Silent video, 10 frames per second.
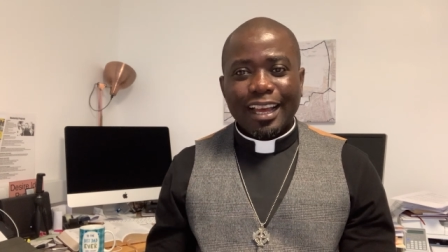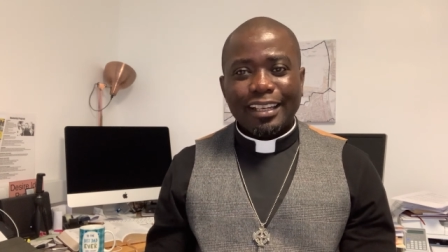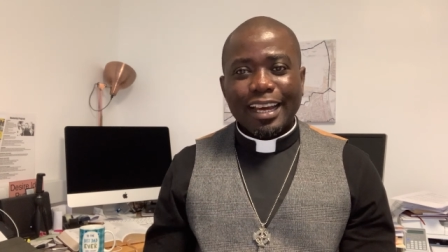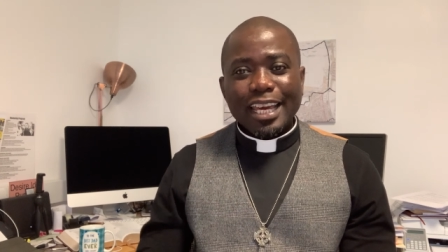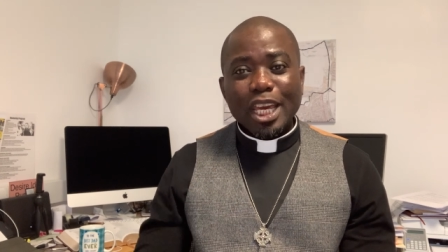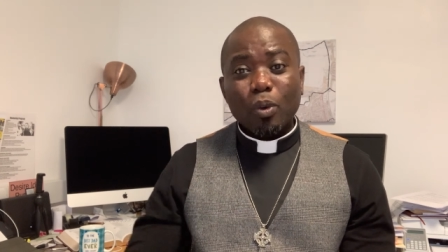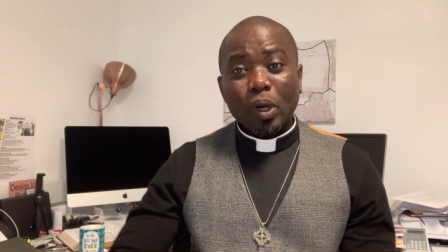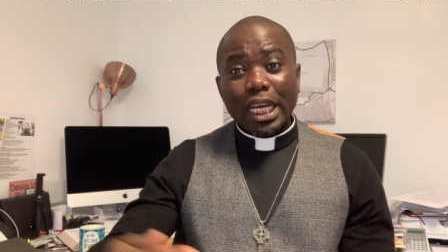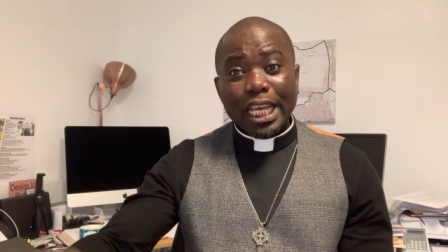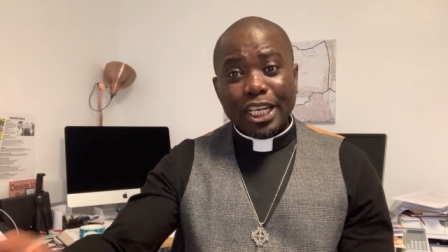then he
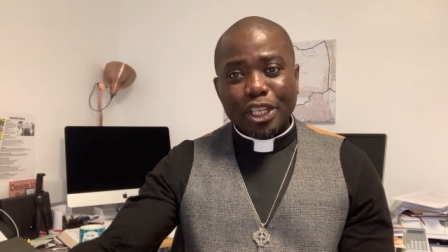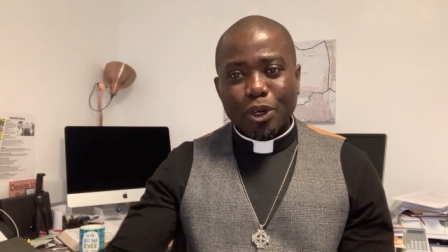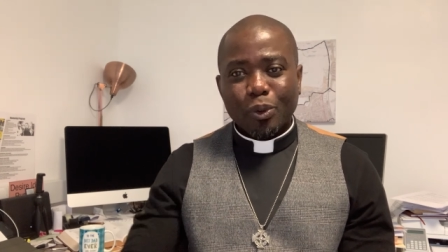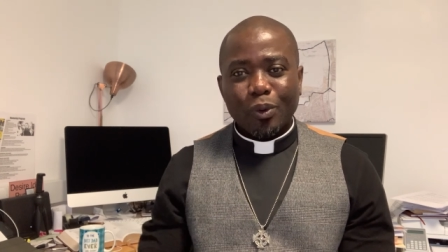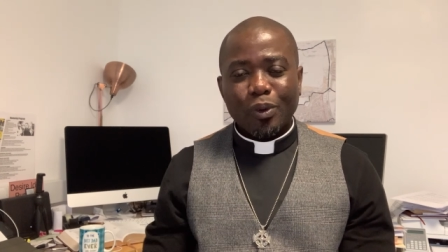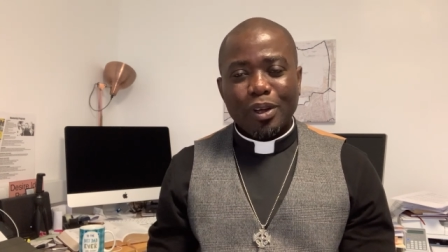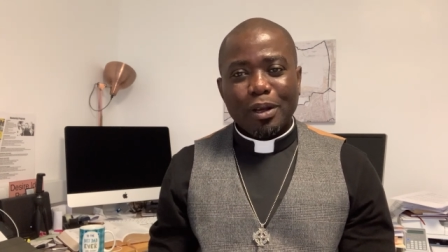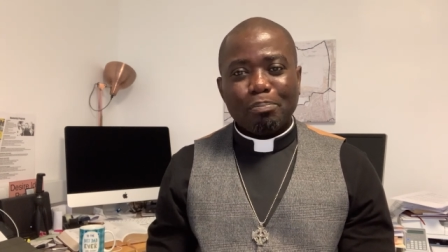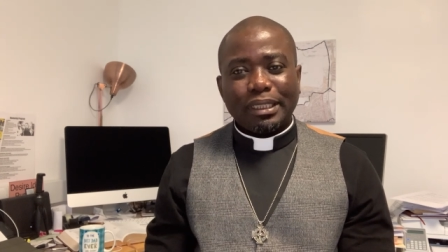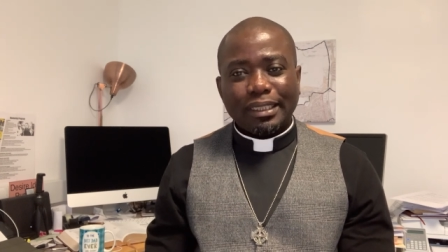will lead you
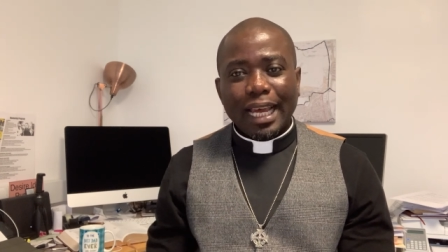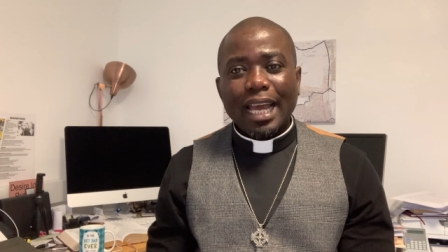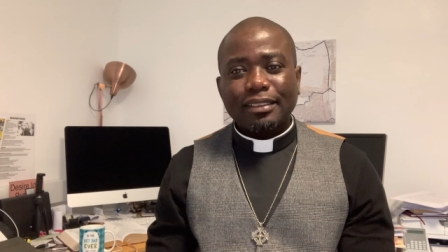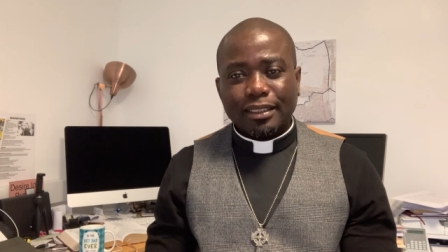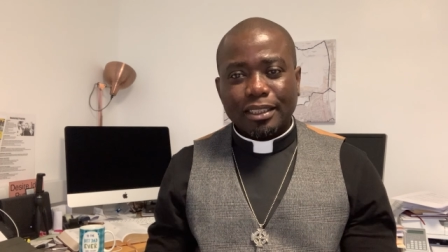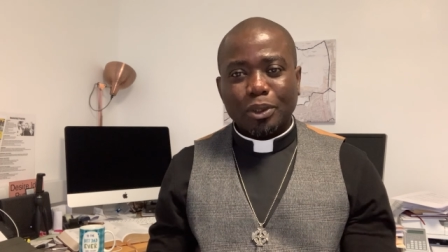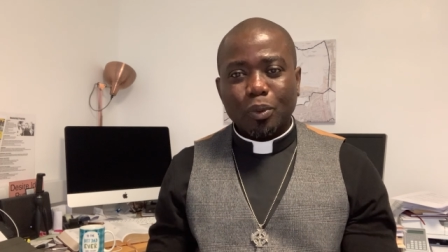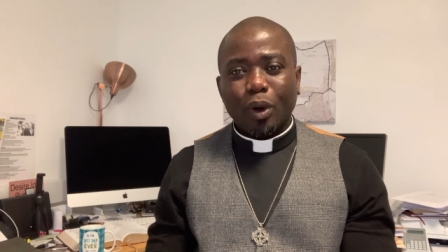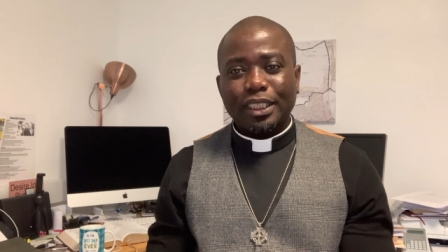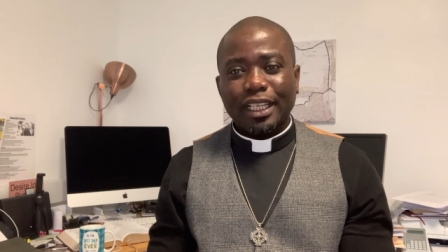beside still
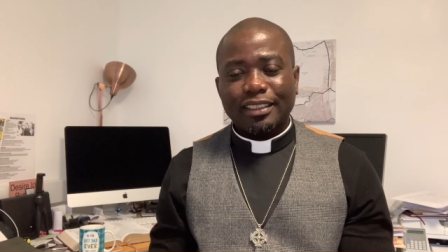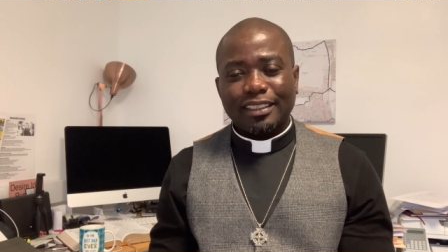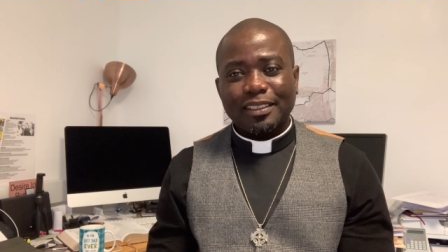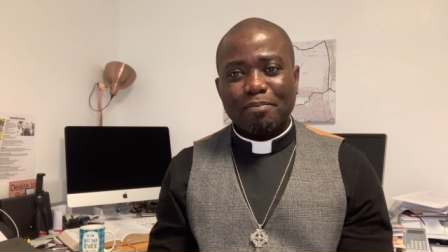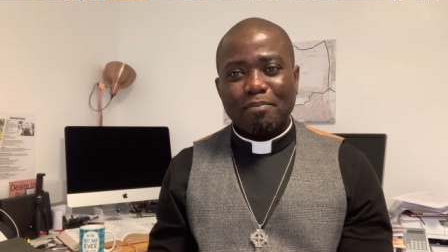waters.